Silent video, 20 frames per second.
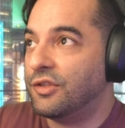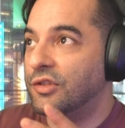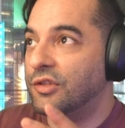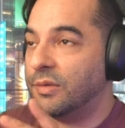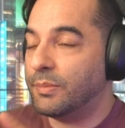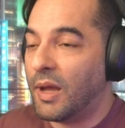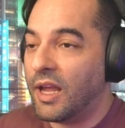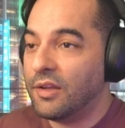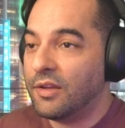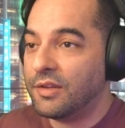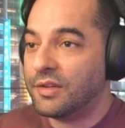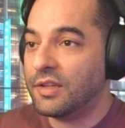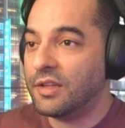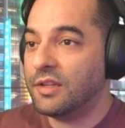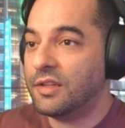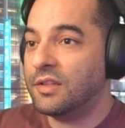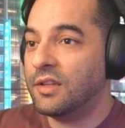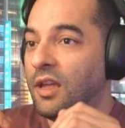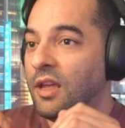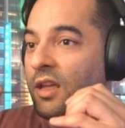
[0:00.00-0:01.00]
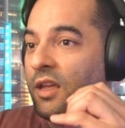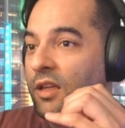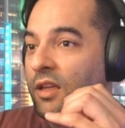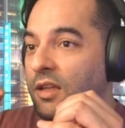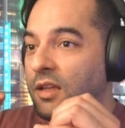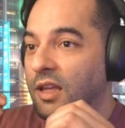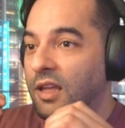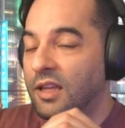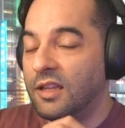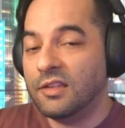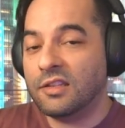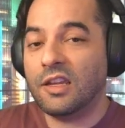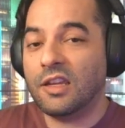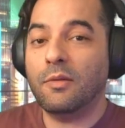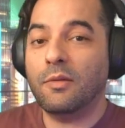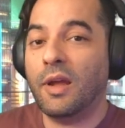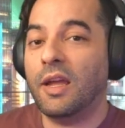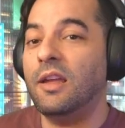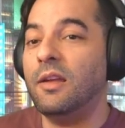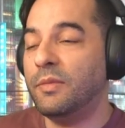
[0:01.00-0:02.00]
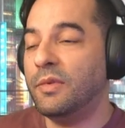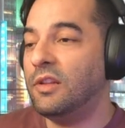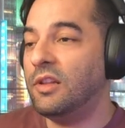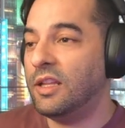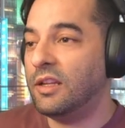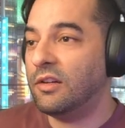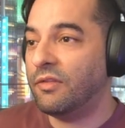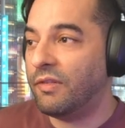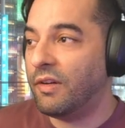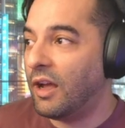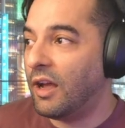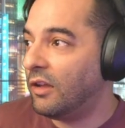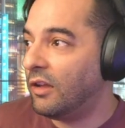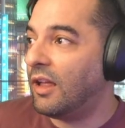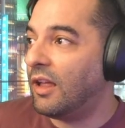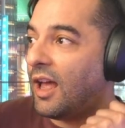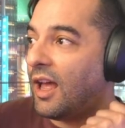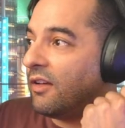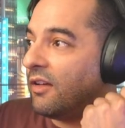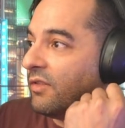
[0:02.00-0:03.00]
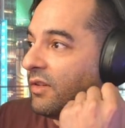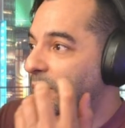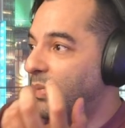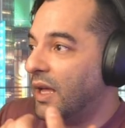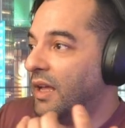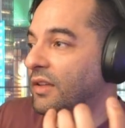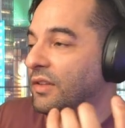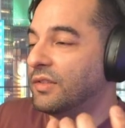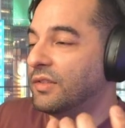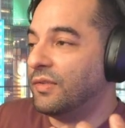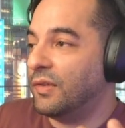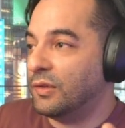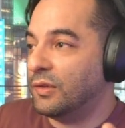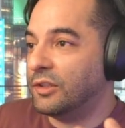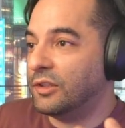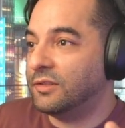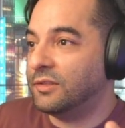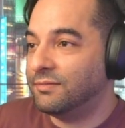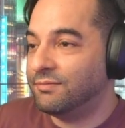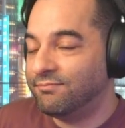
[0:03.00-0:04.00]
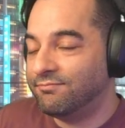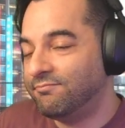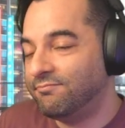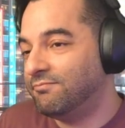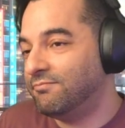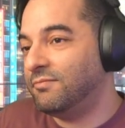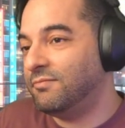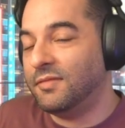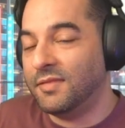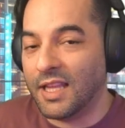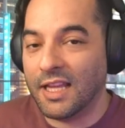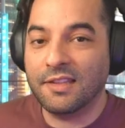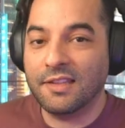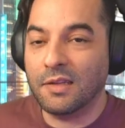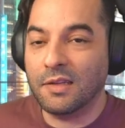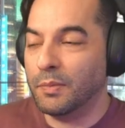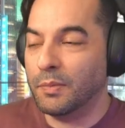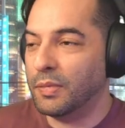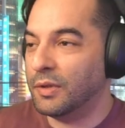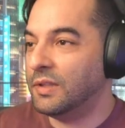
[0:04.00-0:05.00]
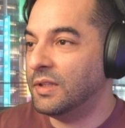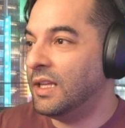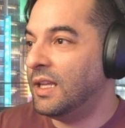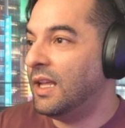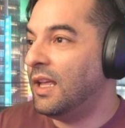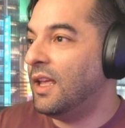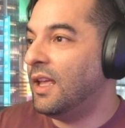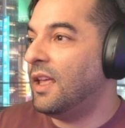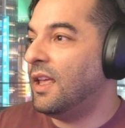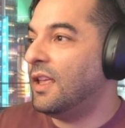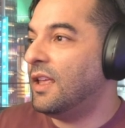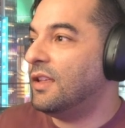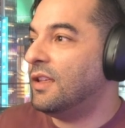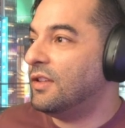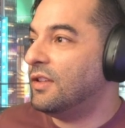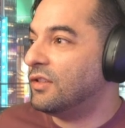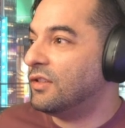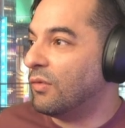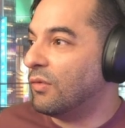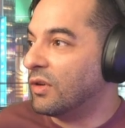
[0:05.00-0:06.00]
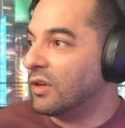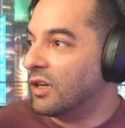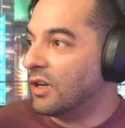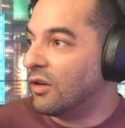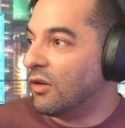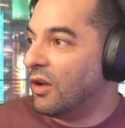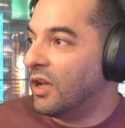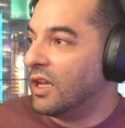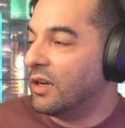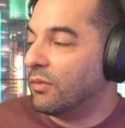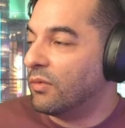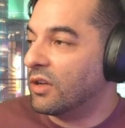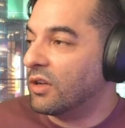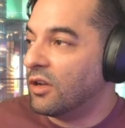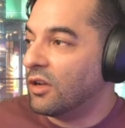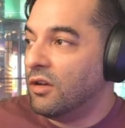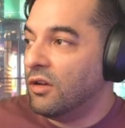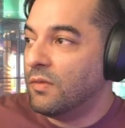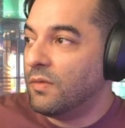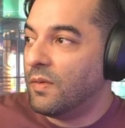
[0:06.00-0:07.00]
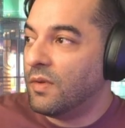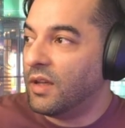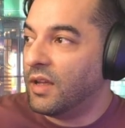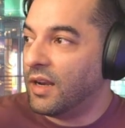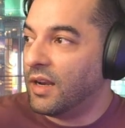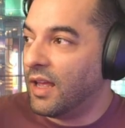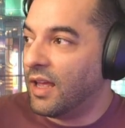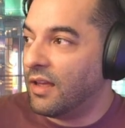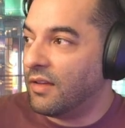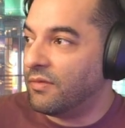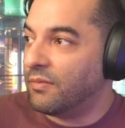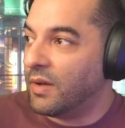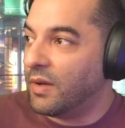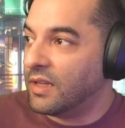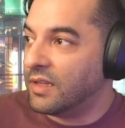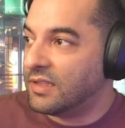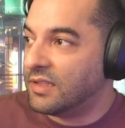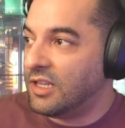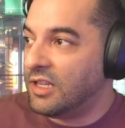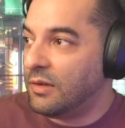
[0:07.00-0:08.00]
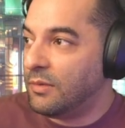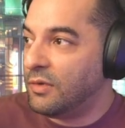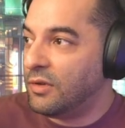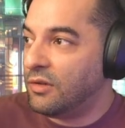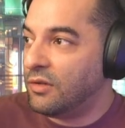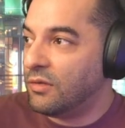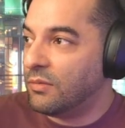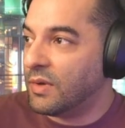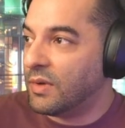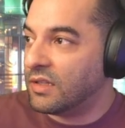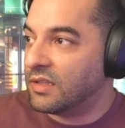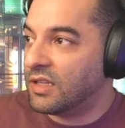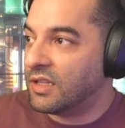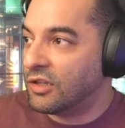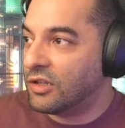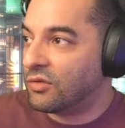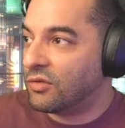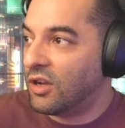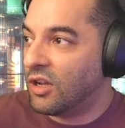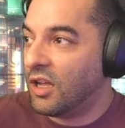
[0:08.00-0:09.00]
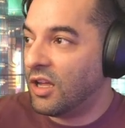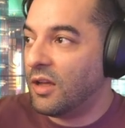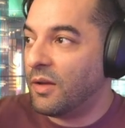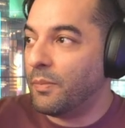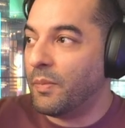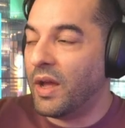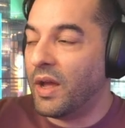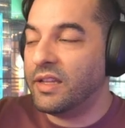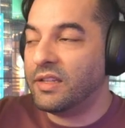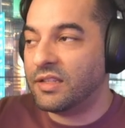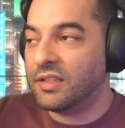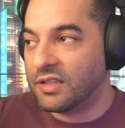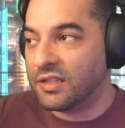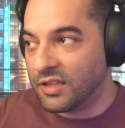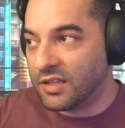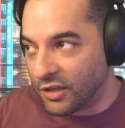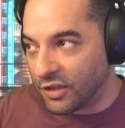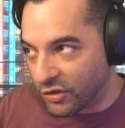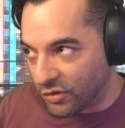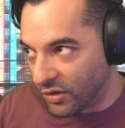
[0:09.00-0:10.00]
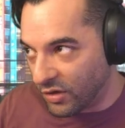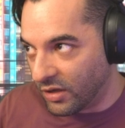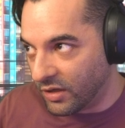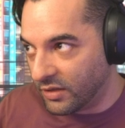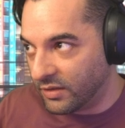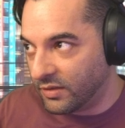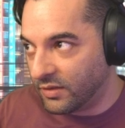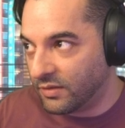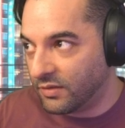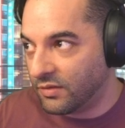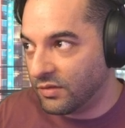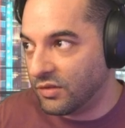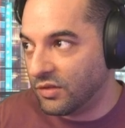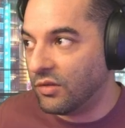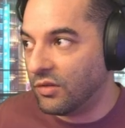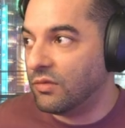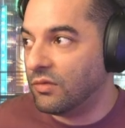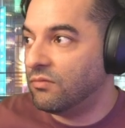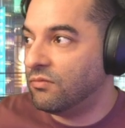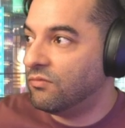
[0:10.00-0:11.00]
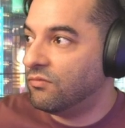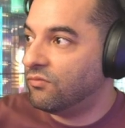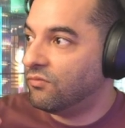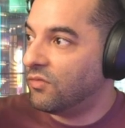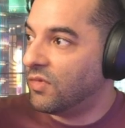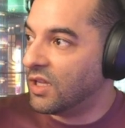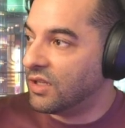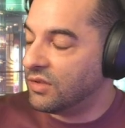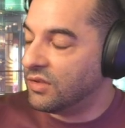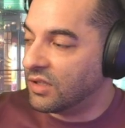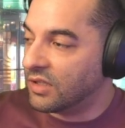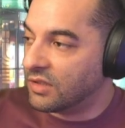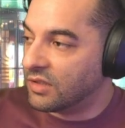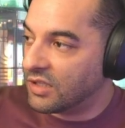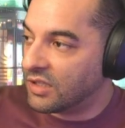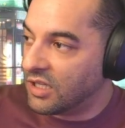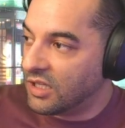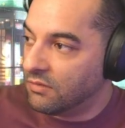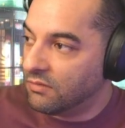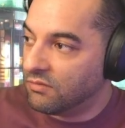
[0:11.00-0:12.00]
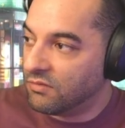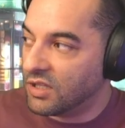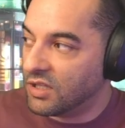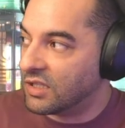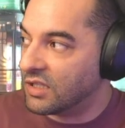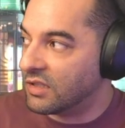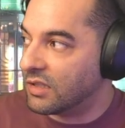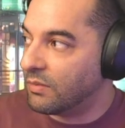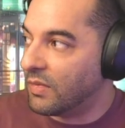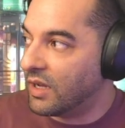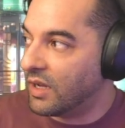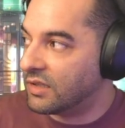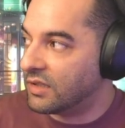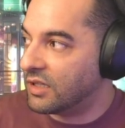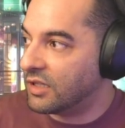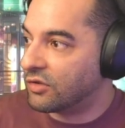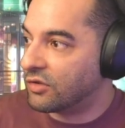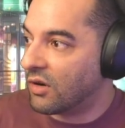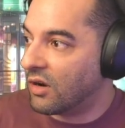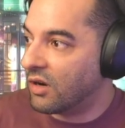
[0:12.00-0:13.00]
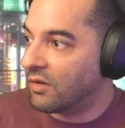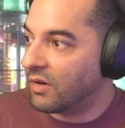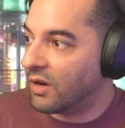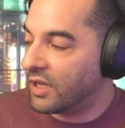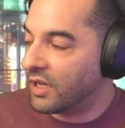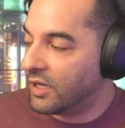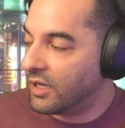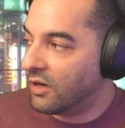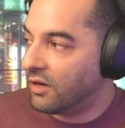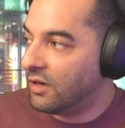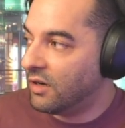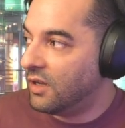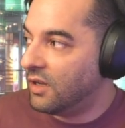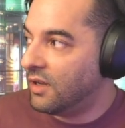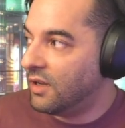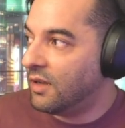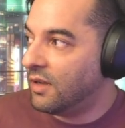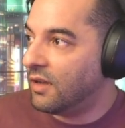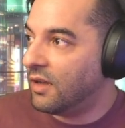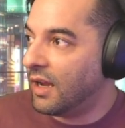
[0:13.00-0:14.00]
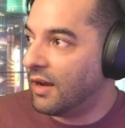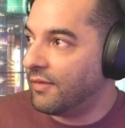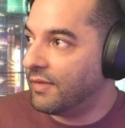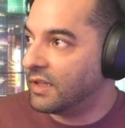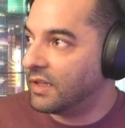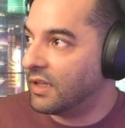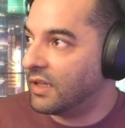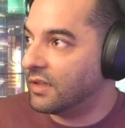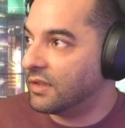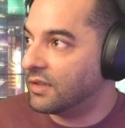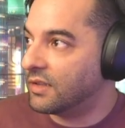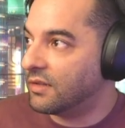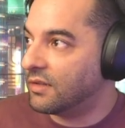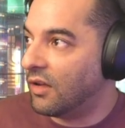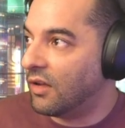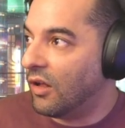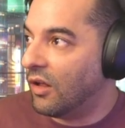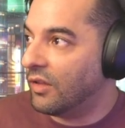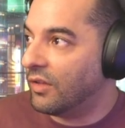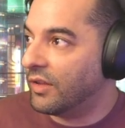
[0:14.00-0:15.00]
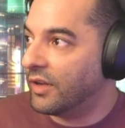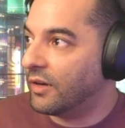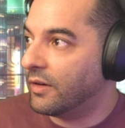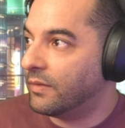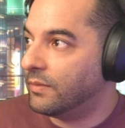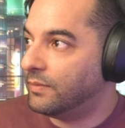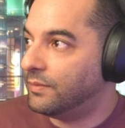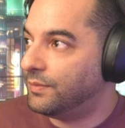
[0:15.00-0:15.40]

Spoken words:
use BIOSes. Inside my emulator file, I have a BIOS folder. That's simple. So we're going to go ahead and go. And I have my CEMU, my Citra, my Citron. So as you can see, this is my Citron right here. Everything's all there.